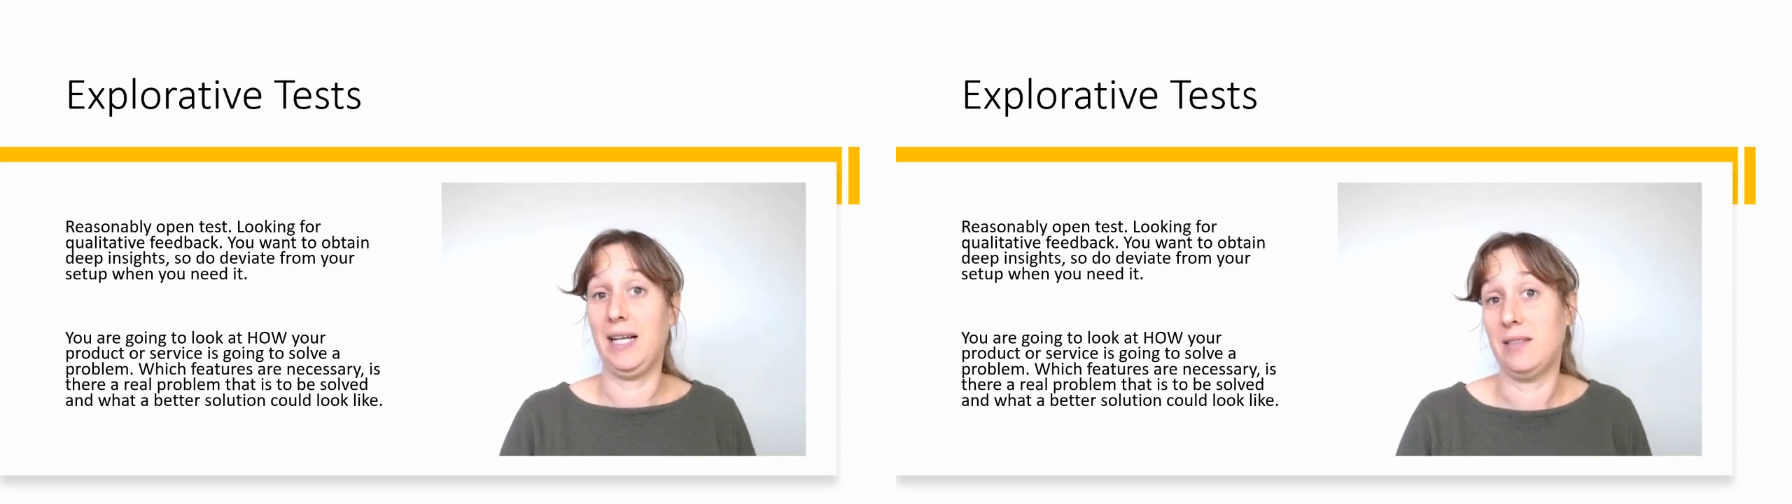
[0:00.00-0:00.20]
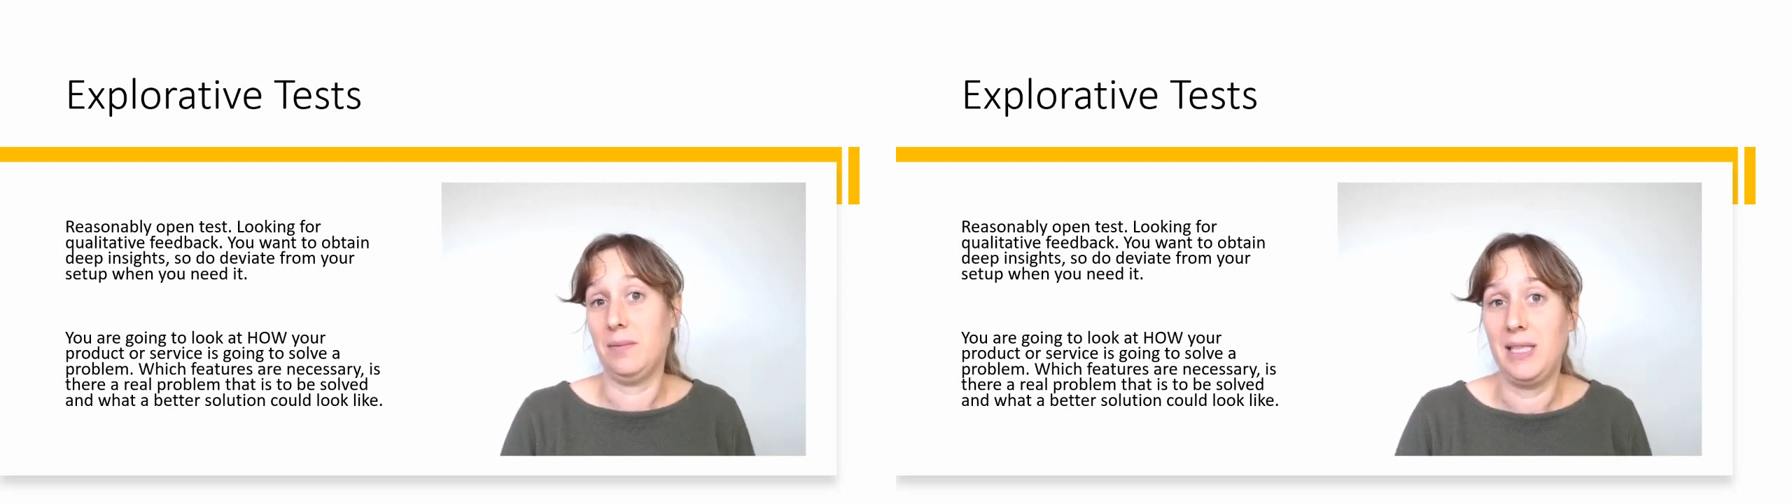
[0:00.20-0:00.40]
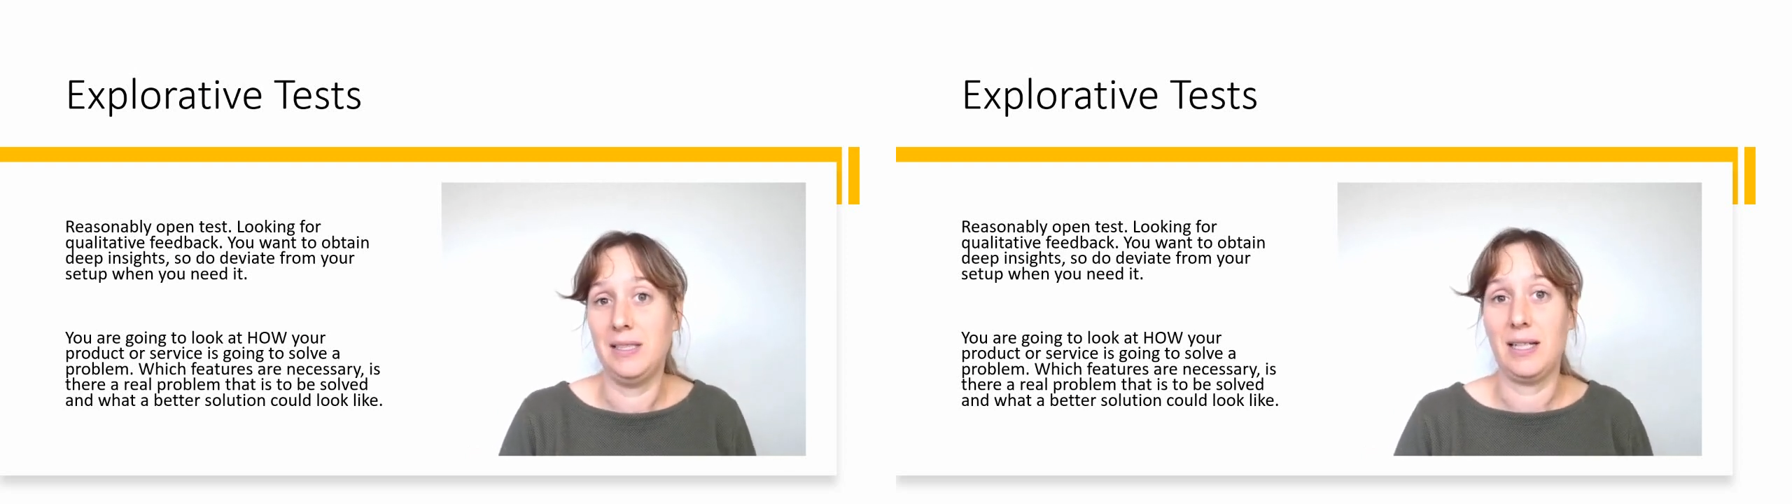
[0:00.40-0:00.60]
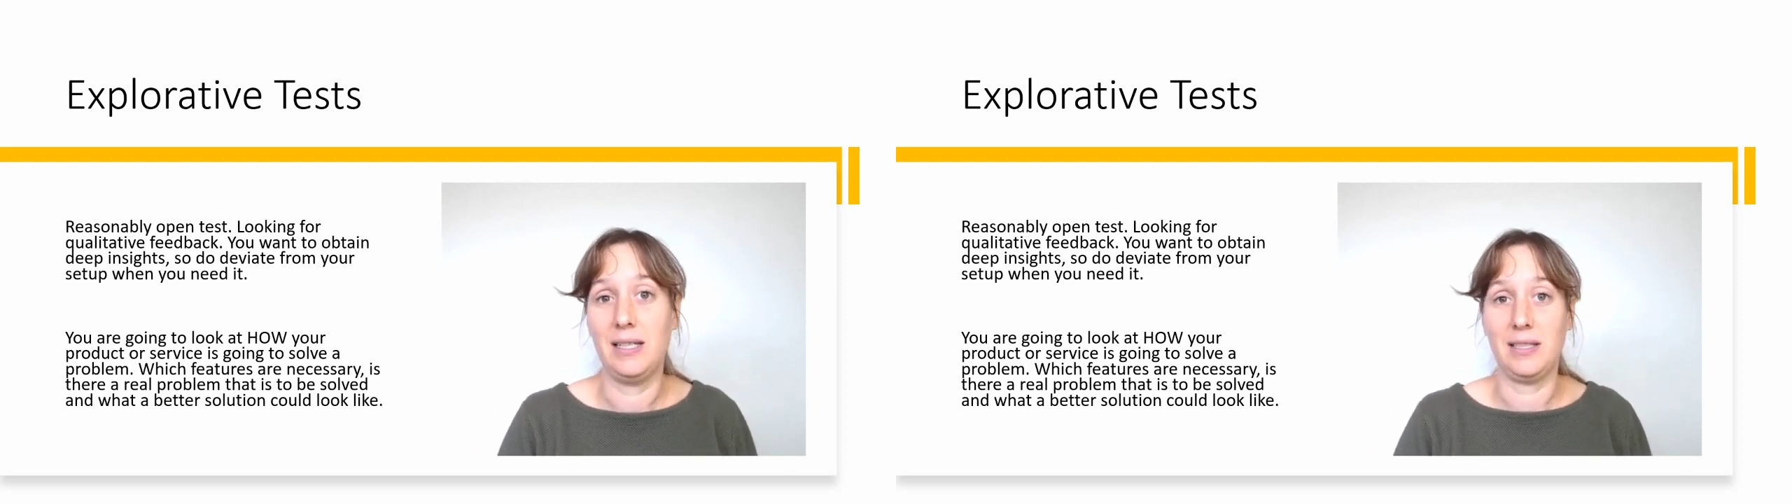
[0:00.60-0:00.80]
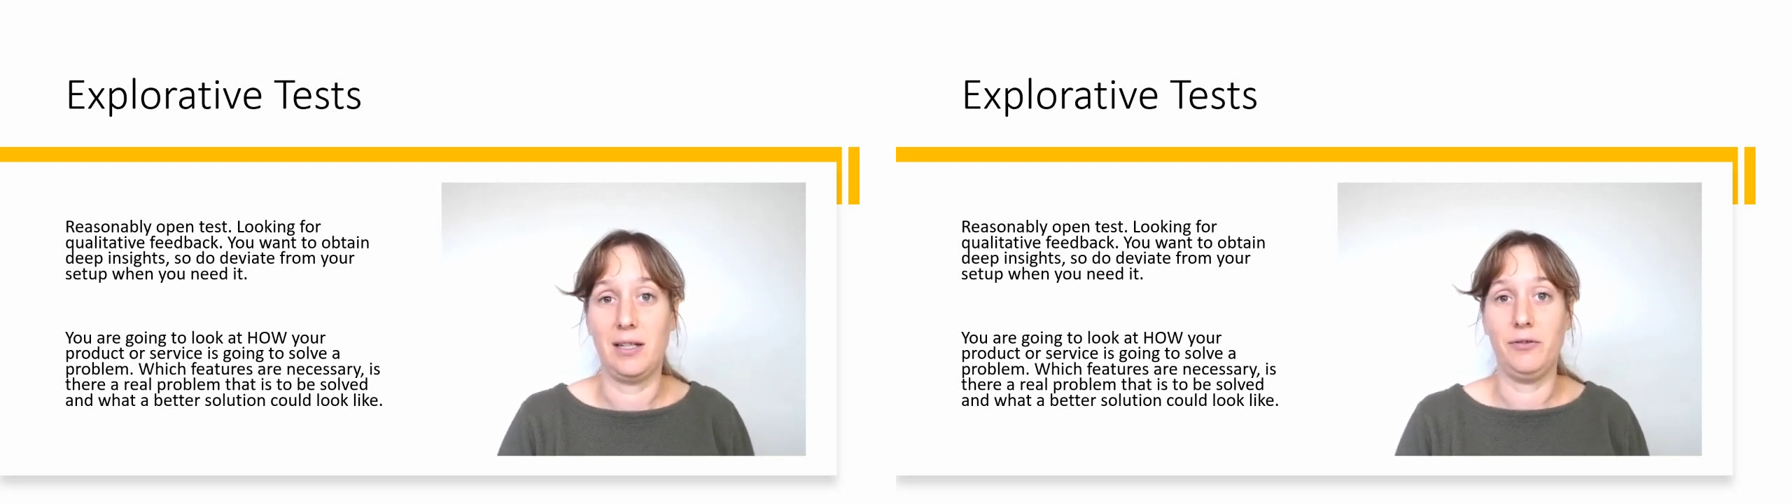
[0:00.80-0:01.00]
get some
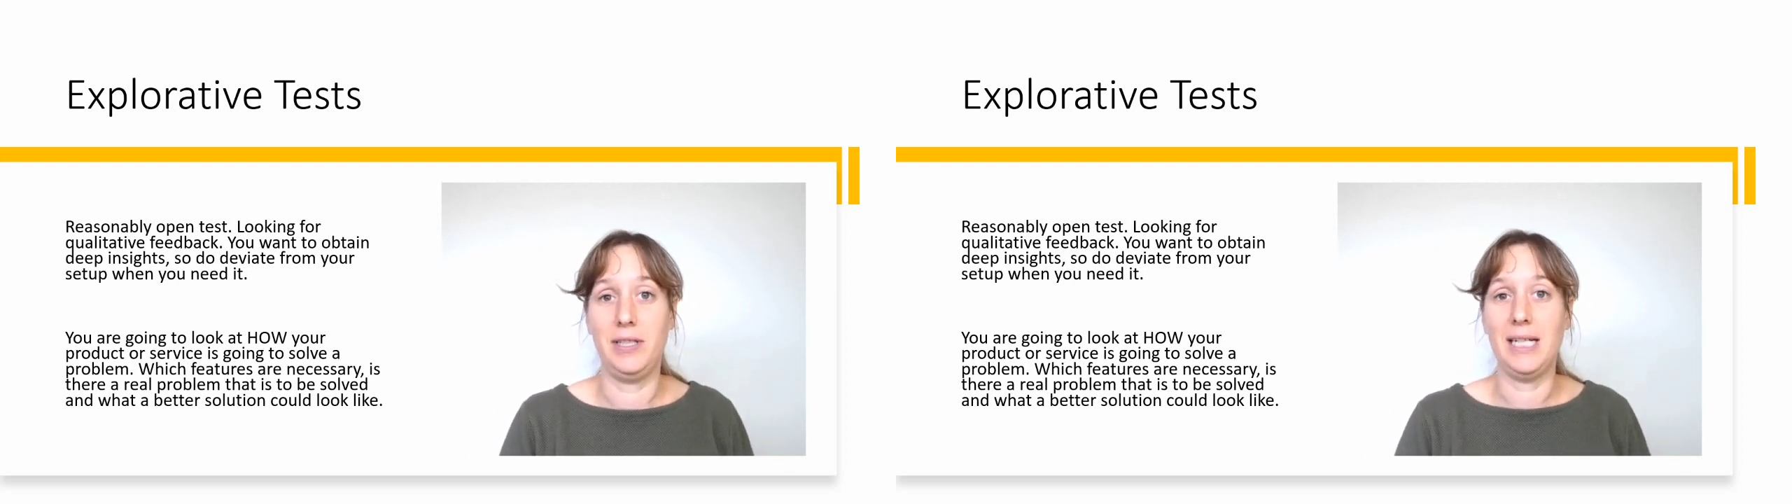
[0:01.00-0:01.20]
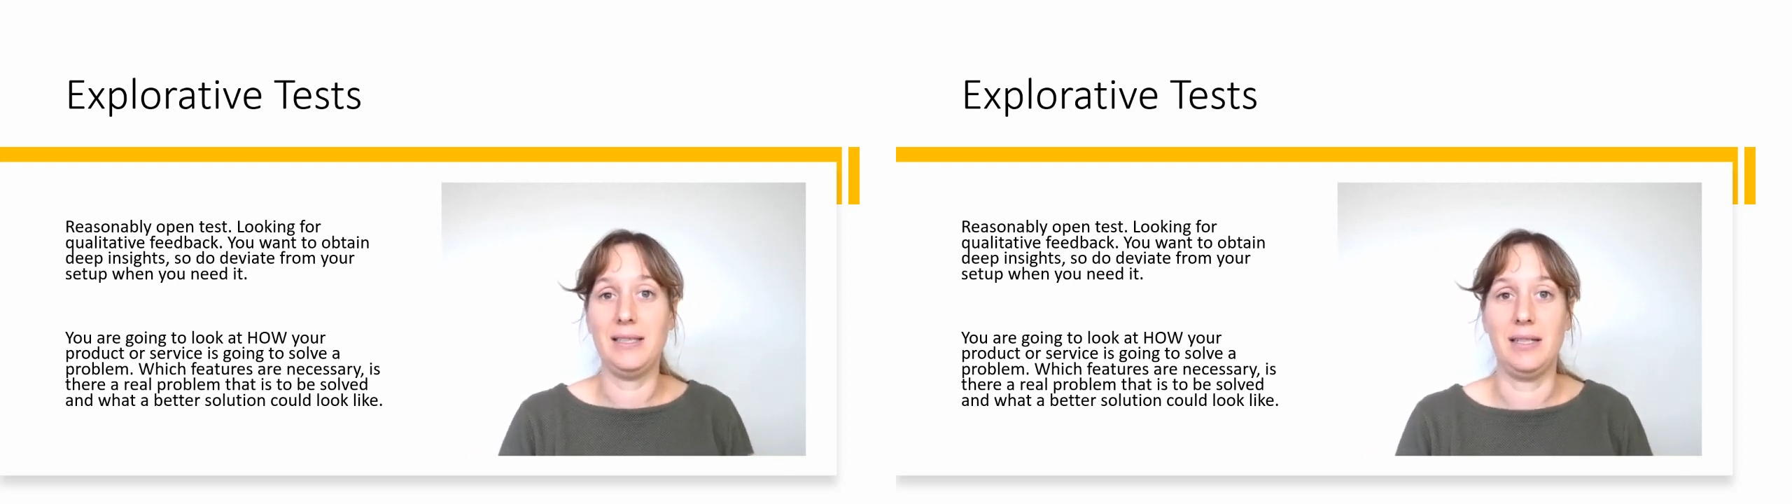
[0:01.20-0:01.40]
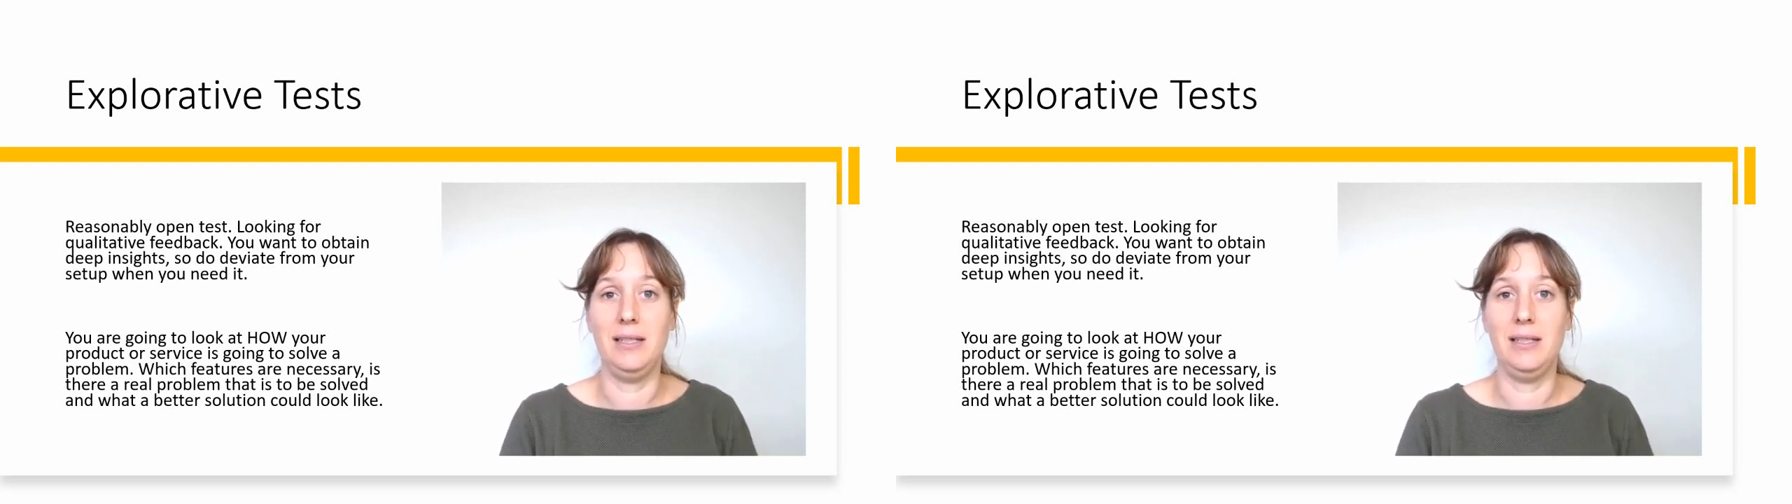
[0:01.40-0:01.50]
insights out of that